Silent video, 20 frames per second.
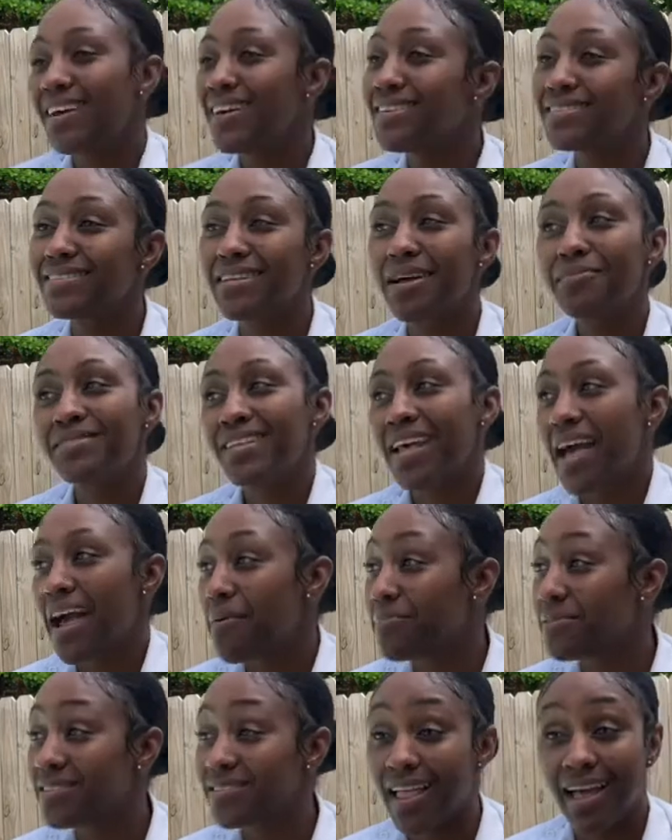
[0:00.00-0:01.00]
Because
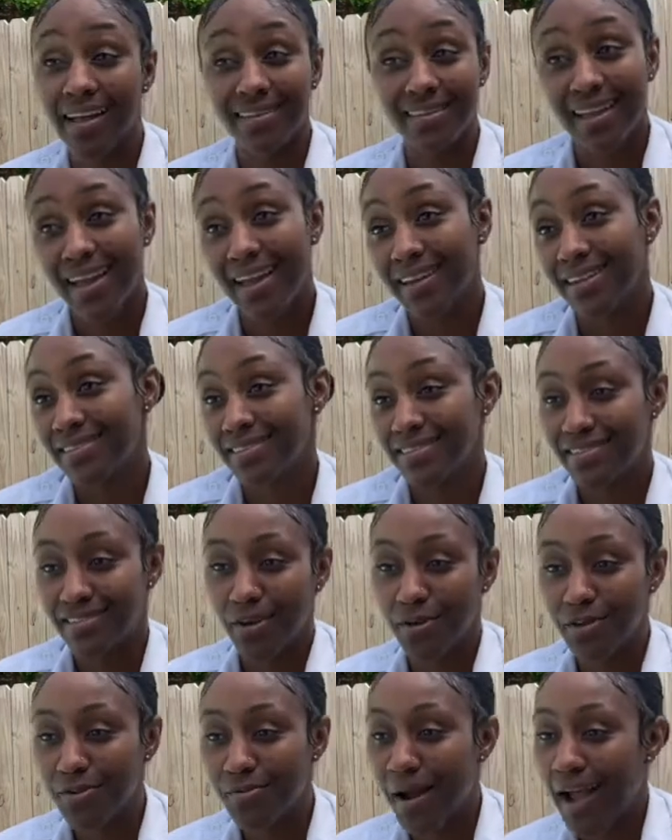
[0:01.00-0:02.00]
sometimes it's like they kind of just throw
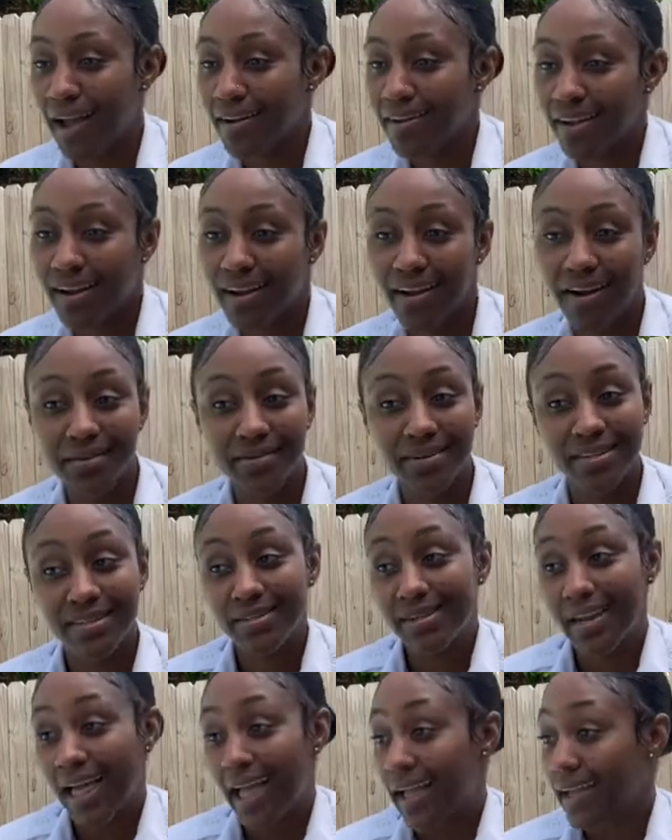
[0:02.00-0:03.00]
you out there, and
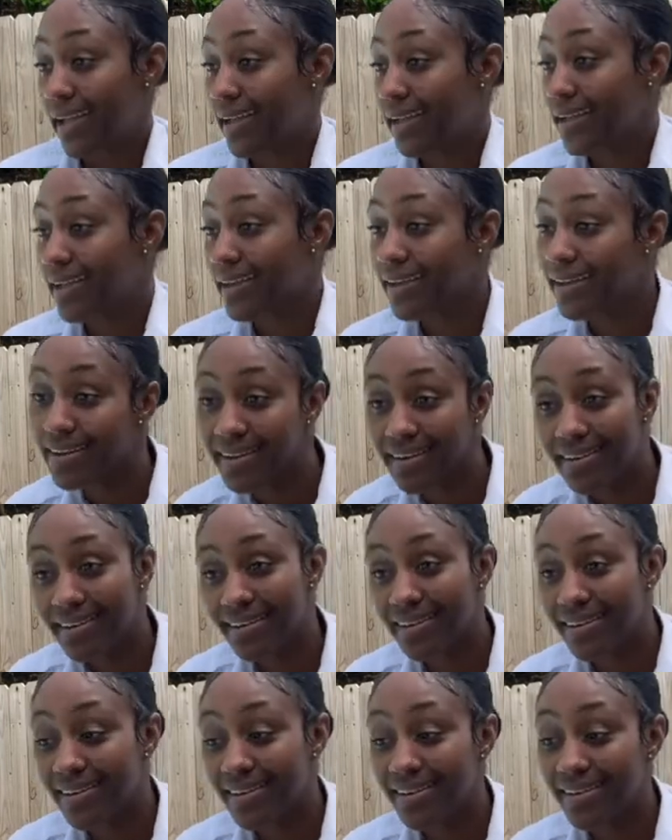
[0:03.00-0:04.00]
you're like,
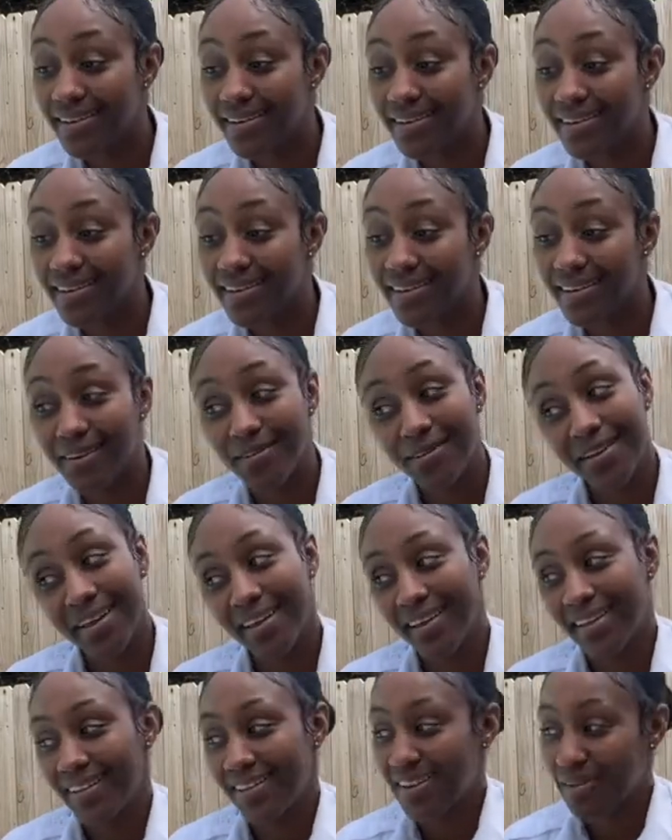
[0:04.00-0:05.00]

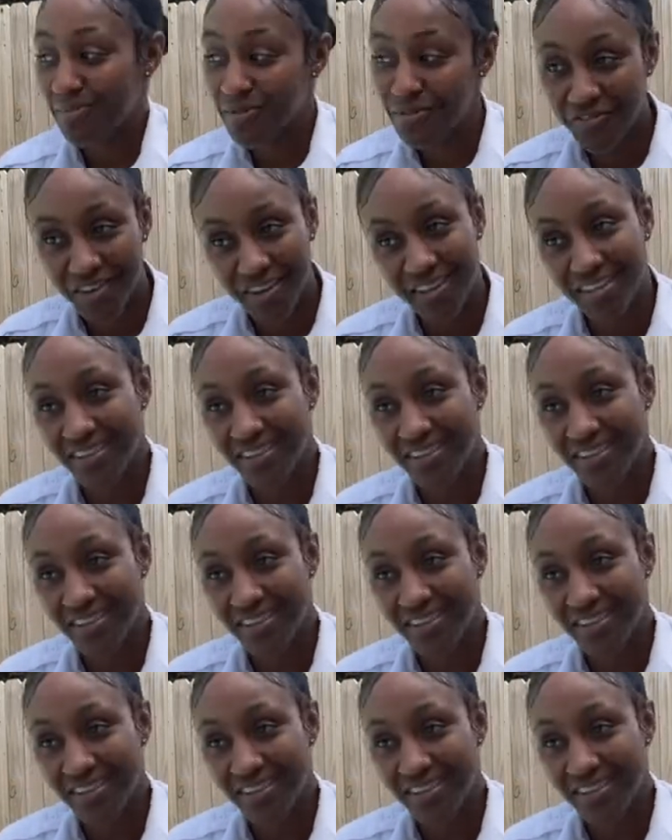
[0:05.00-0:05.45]
okay, let me figure